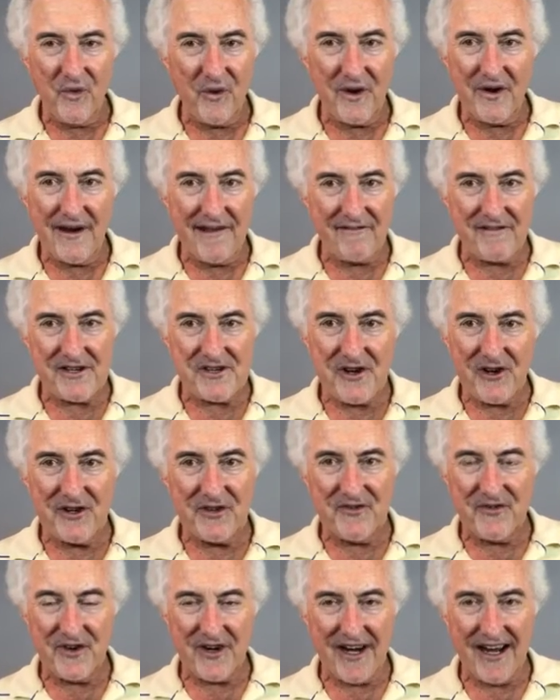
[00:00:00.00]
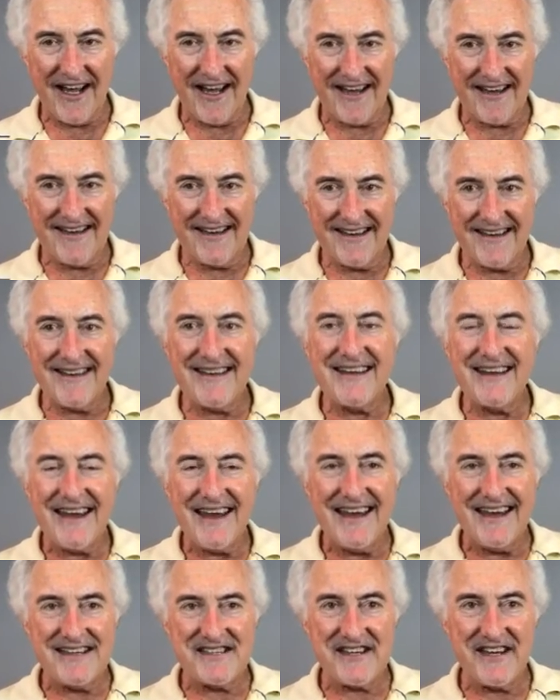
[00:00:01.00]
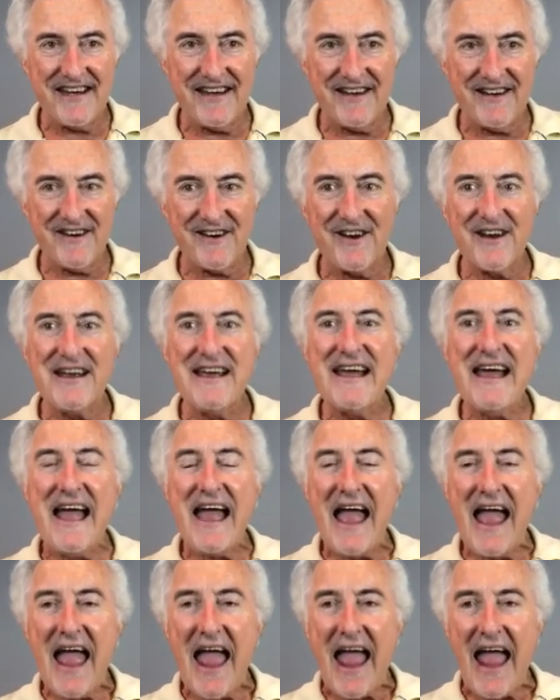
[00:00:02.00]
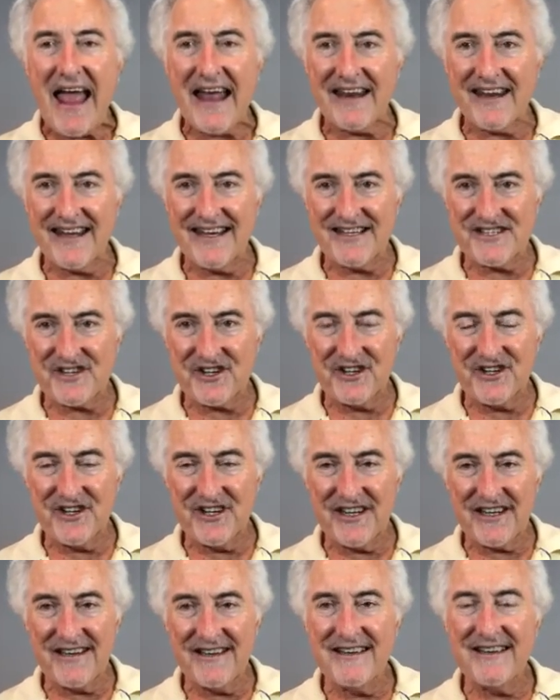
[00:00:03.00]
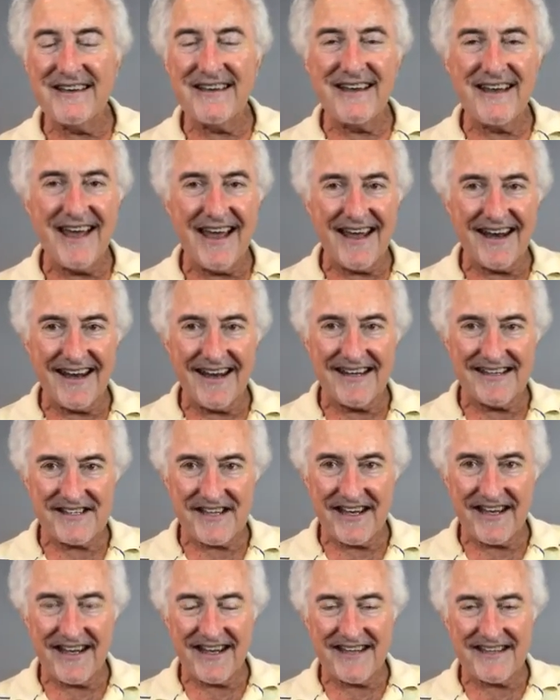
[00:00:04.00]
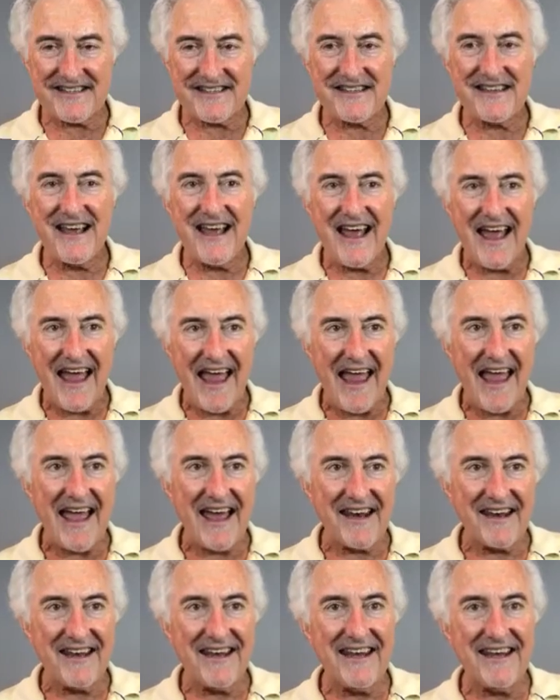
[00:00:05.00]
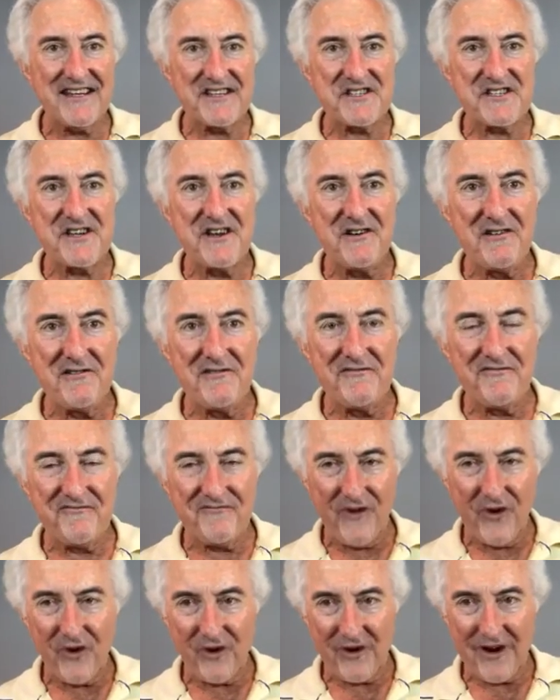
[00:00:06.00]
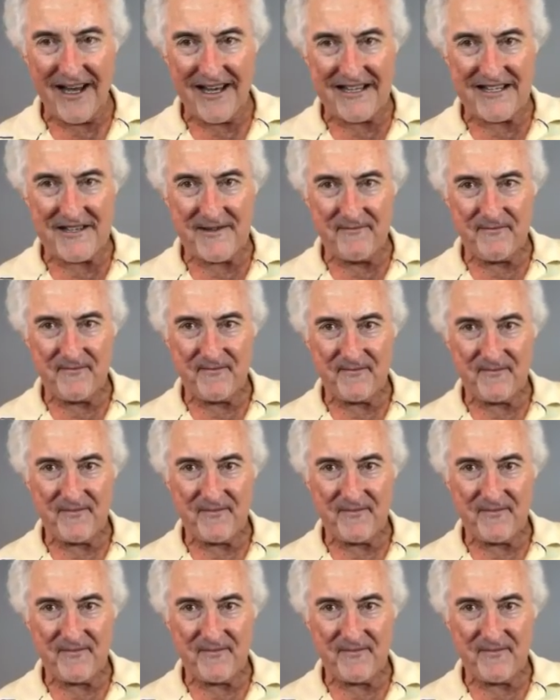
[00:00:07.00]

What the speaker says: We don't have to search for God. He's here, and he's good, and he's in us, and he's for us.